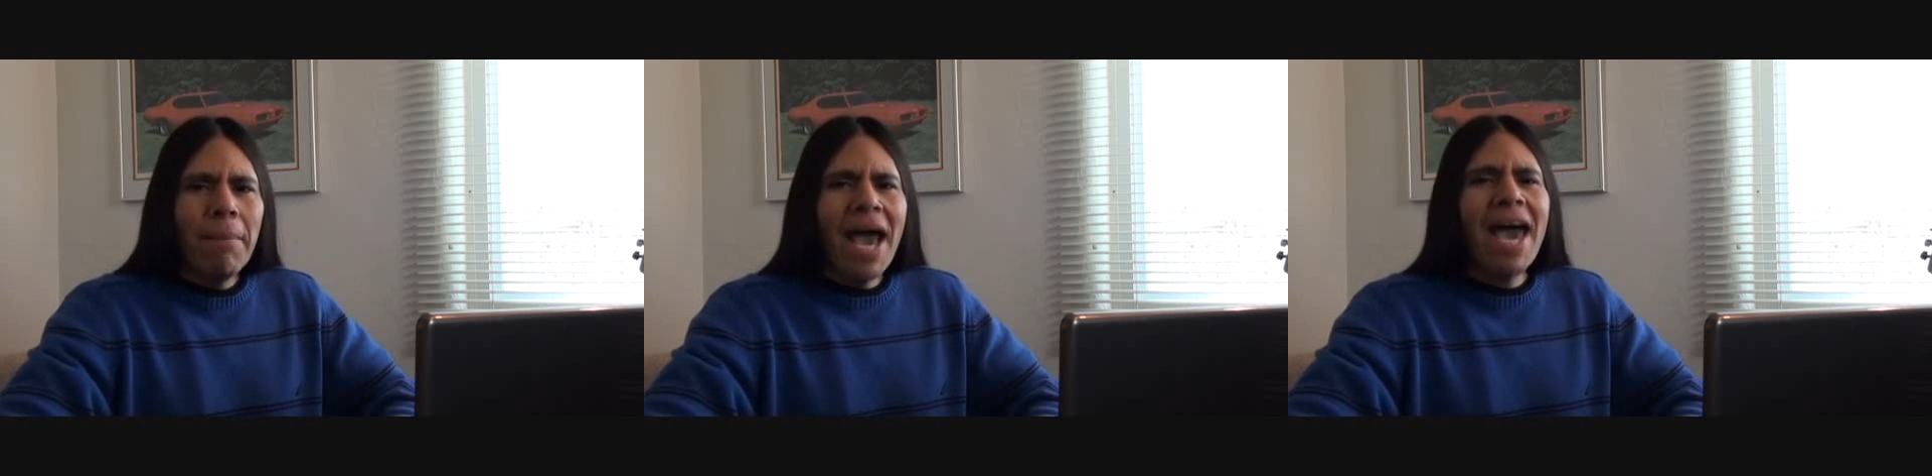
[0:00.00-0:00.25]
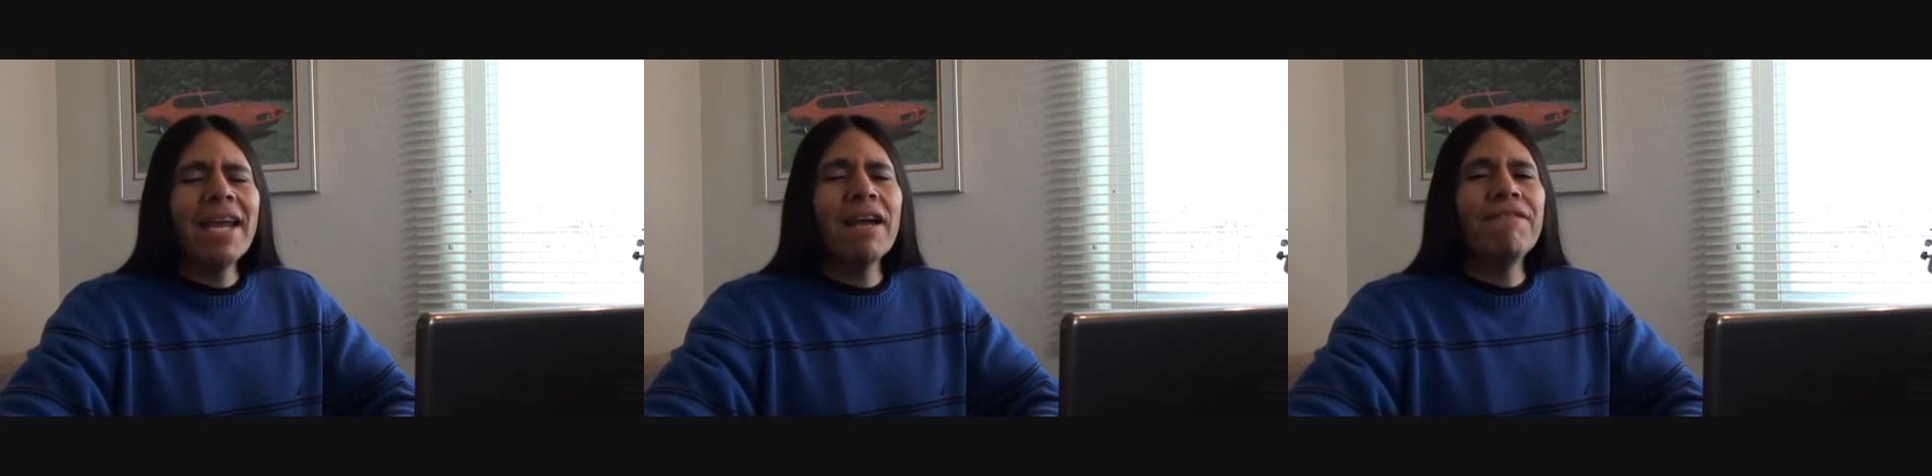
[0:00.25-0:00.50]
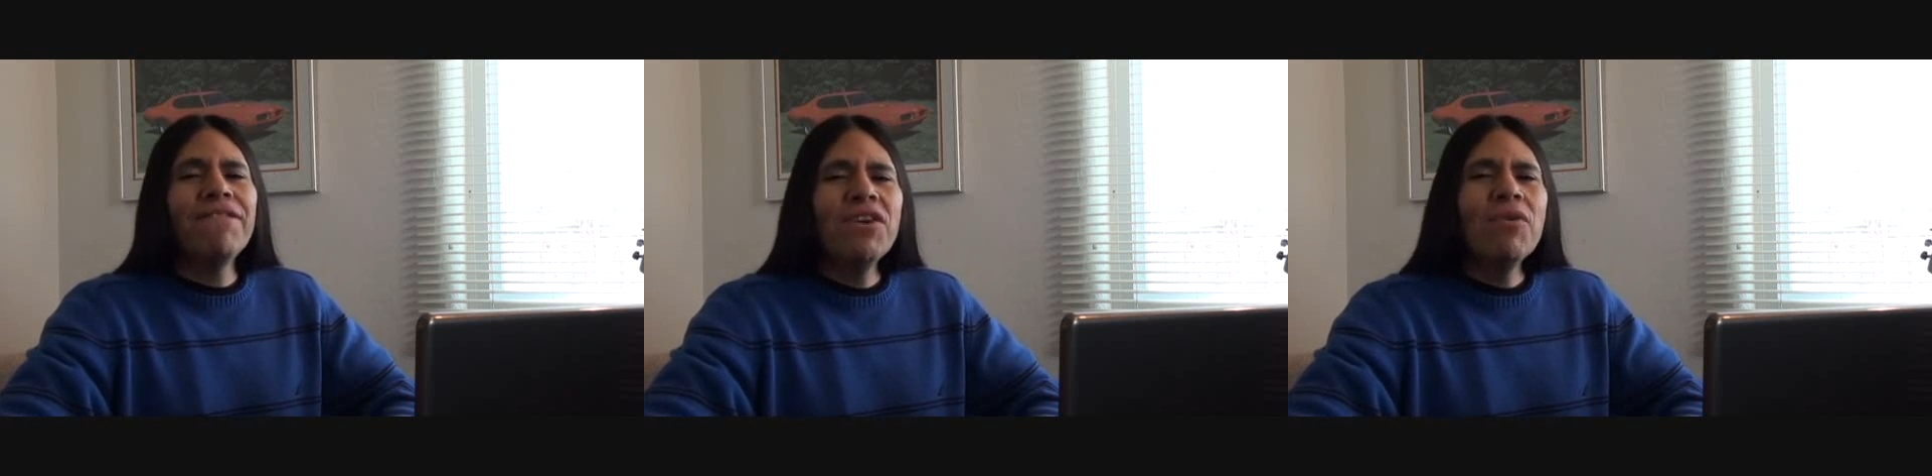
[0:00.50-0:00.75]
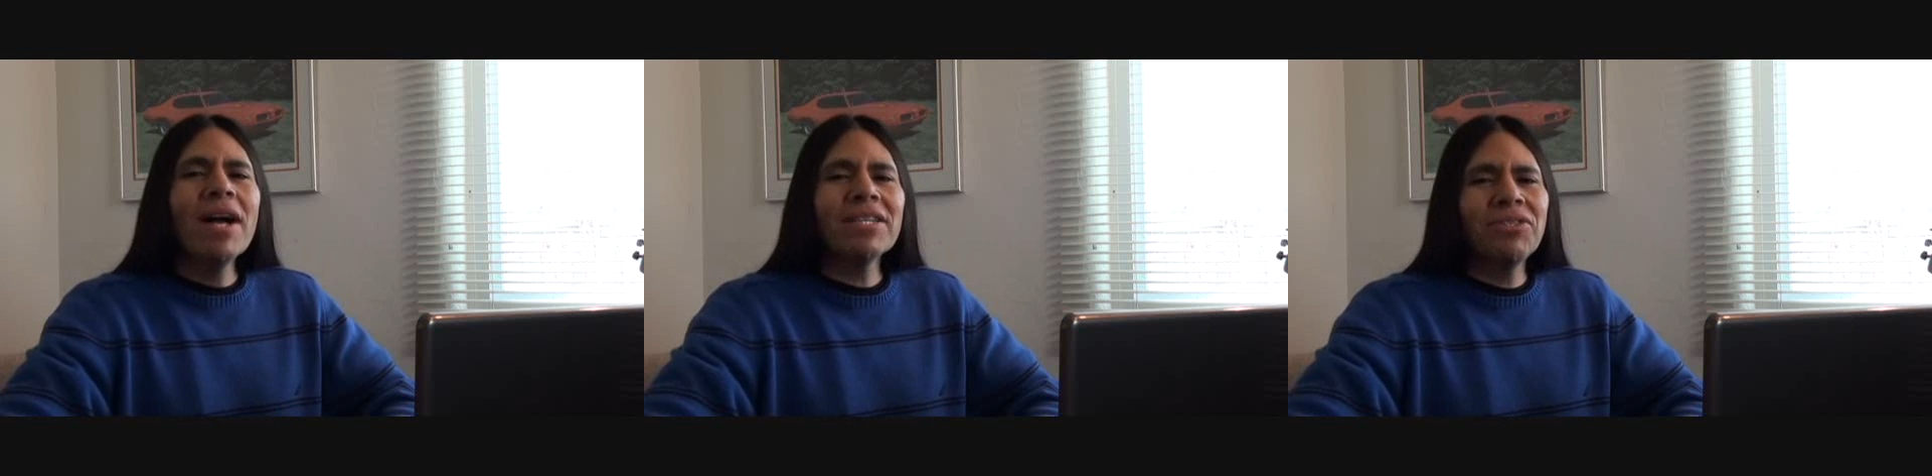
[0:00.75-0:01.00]
by adding a
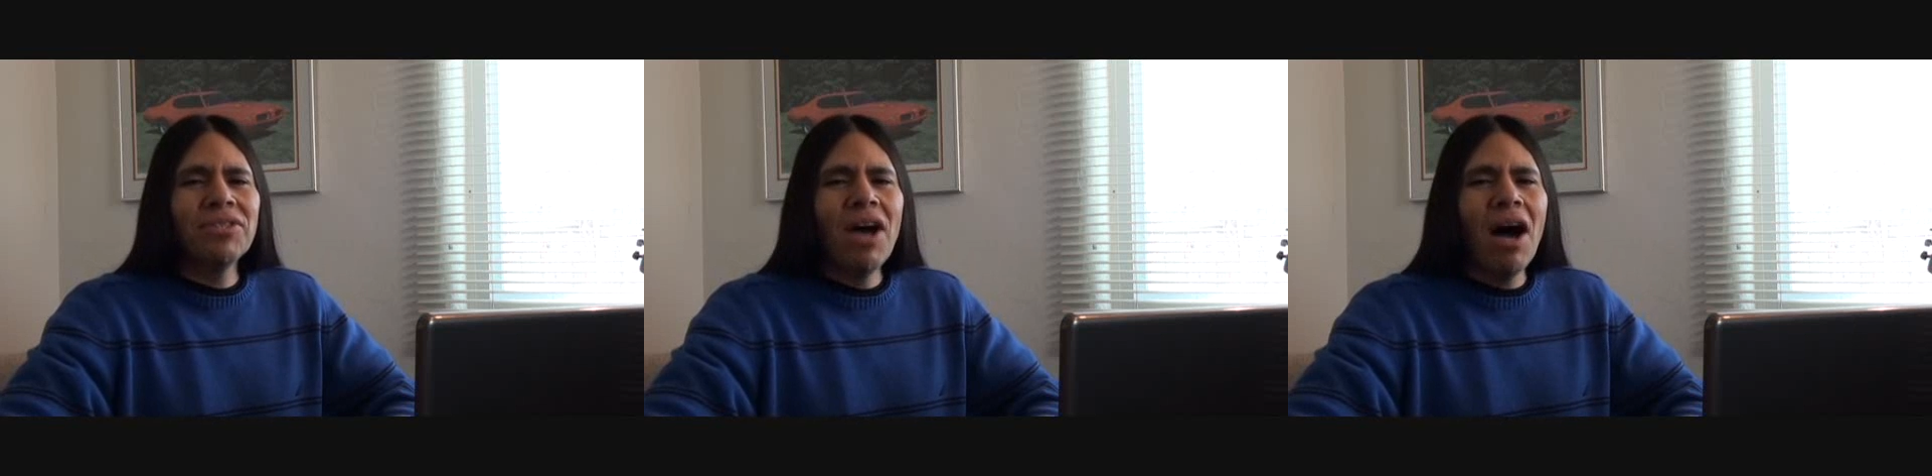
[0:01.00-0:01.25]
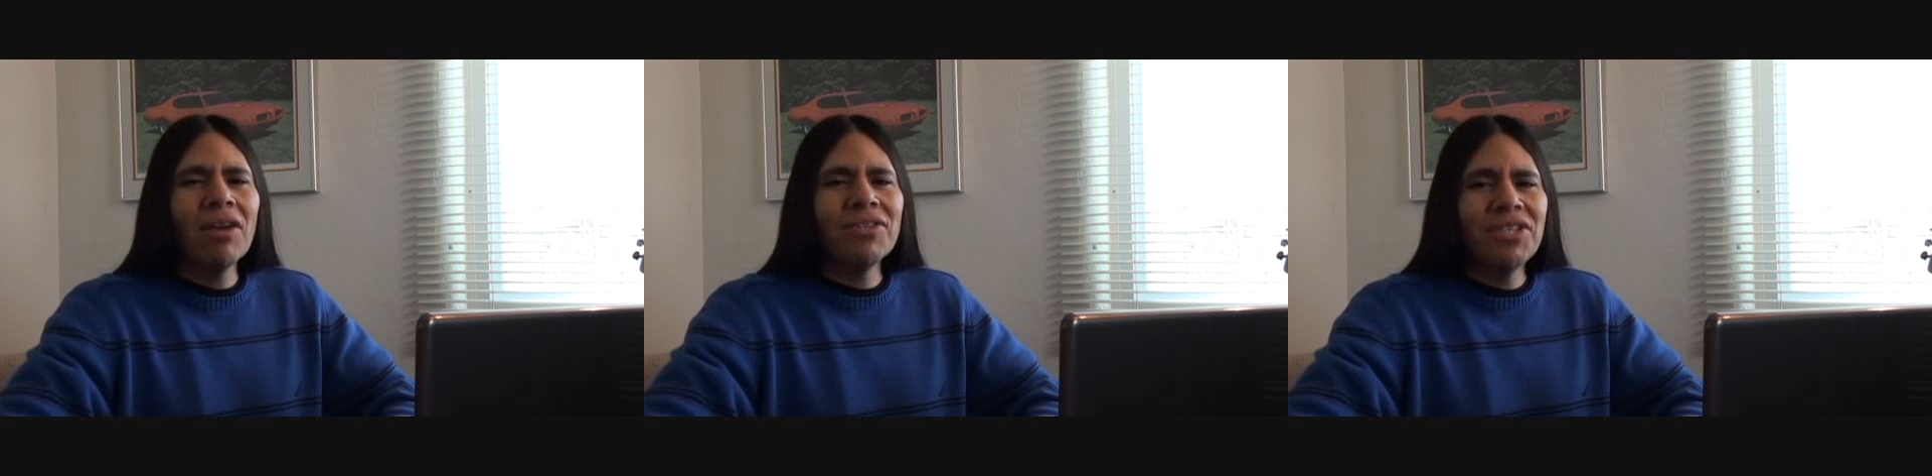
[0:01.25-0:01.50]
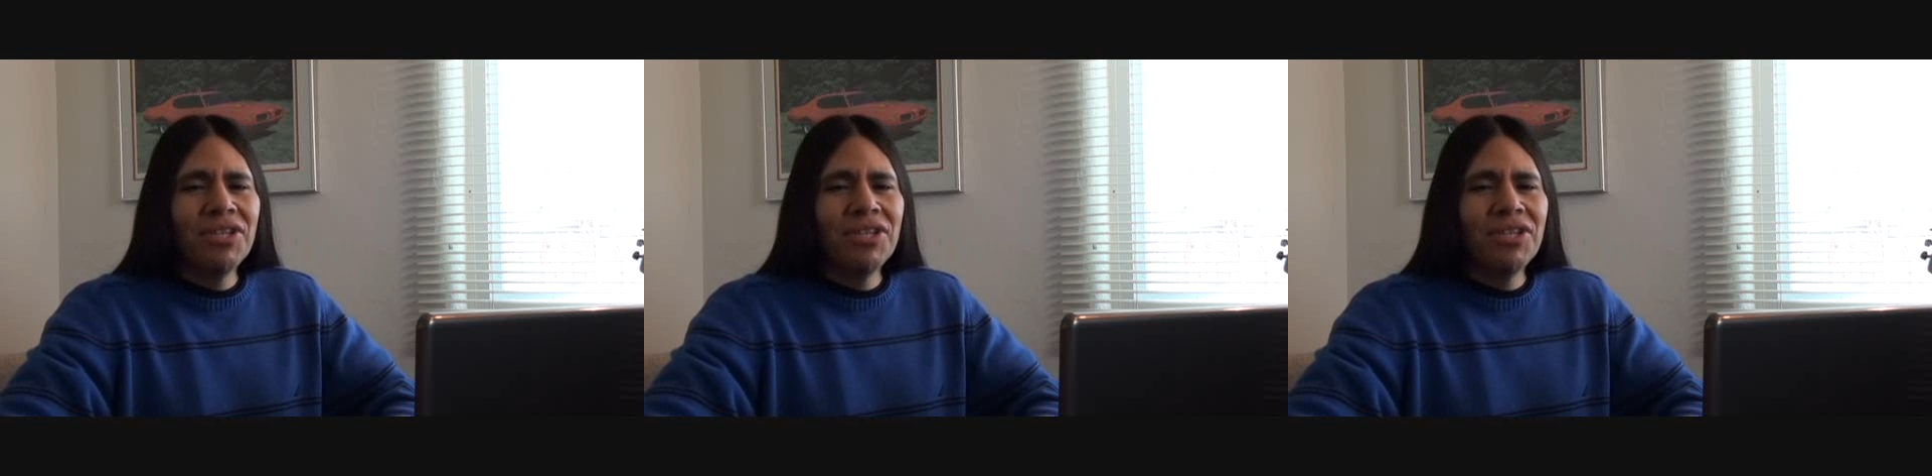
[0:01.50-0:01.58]
few extra dollars